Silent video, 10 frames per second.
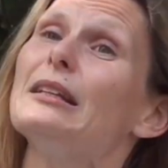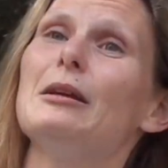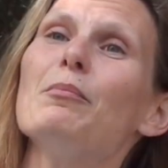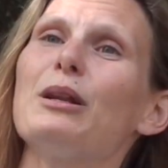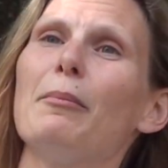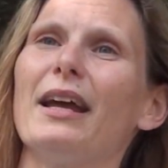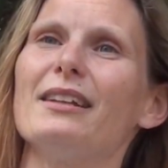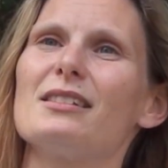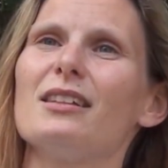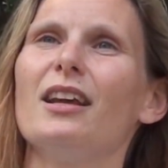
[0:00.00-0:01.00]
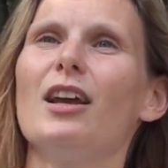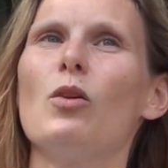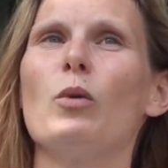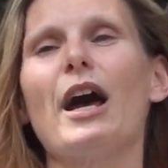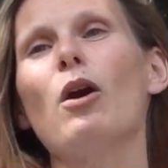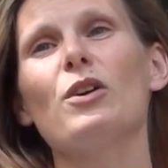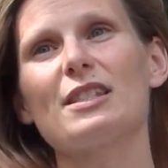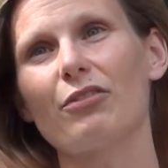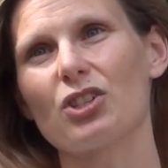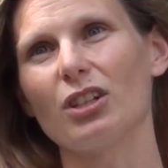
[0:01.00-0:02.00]
implement when I
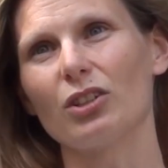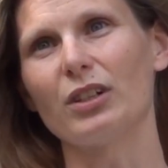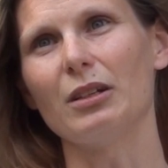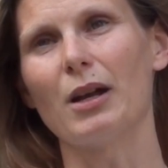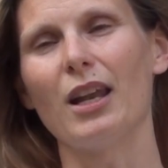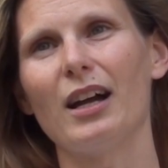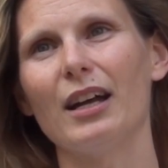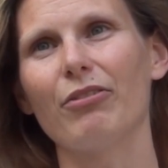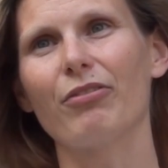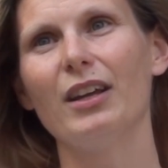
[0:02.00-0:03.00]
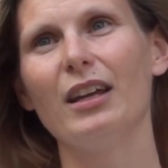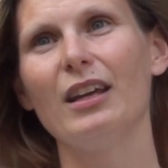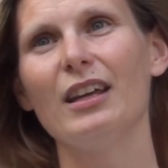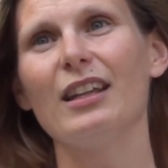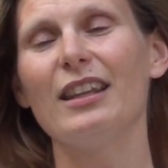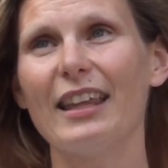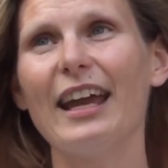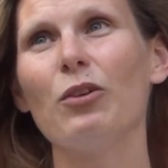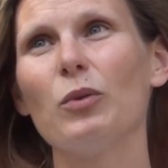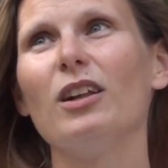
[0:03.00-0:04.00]
once have children in my life.
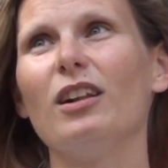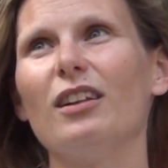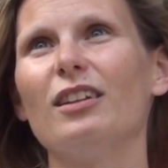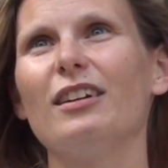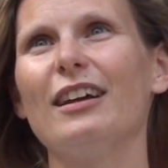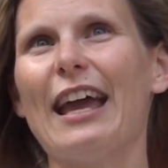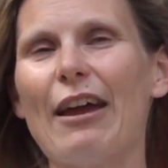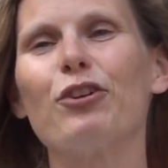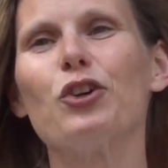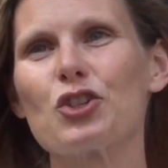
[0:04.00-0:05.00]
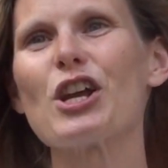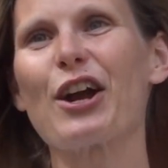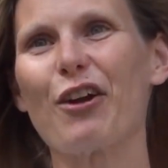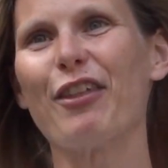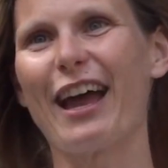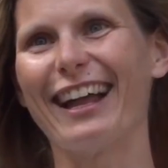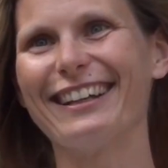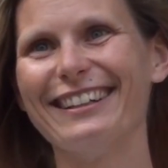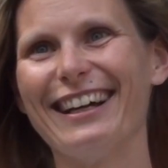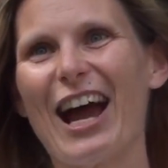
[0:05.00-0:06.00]
They will have a good chunk of that.
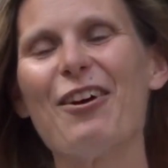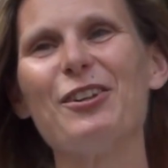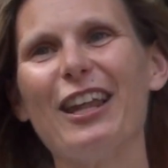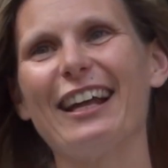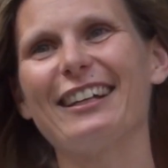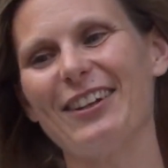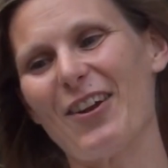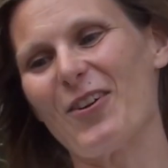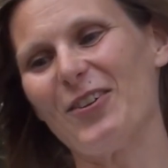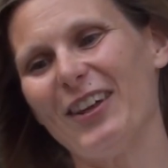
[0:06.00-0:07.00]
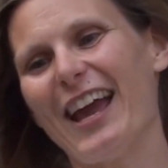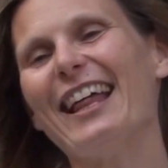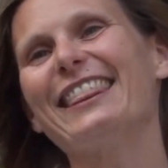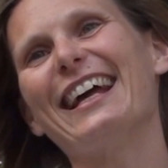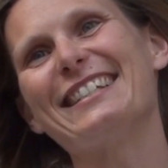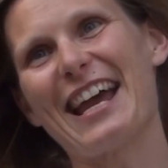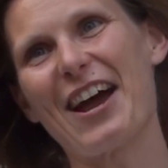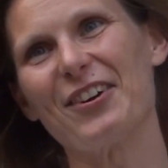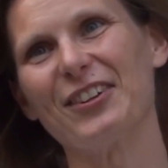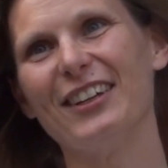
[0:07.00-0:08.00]
I will like, you know, hand that
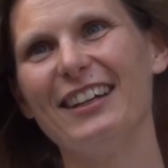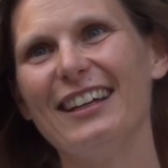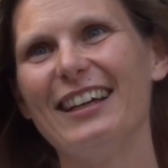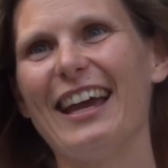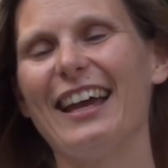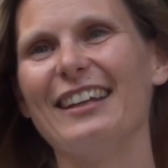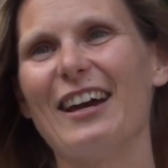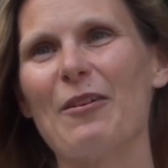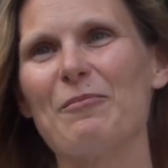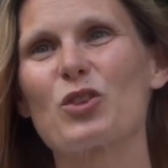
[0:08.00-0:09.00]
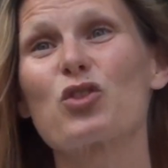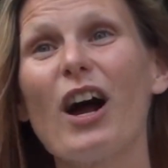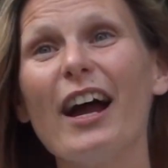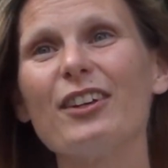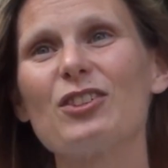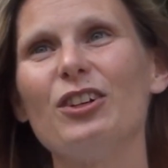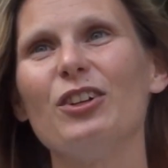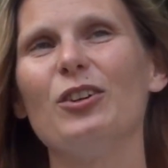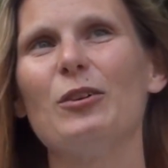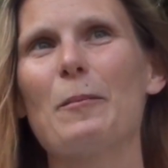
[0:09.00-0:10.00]
down and trying
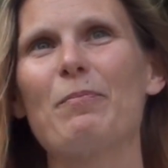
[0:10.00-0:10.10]
to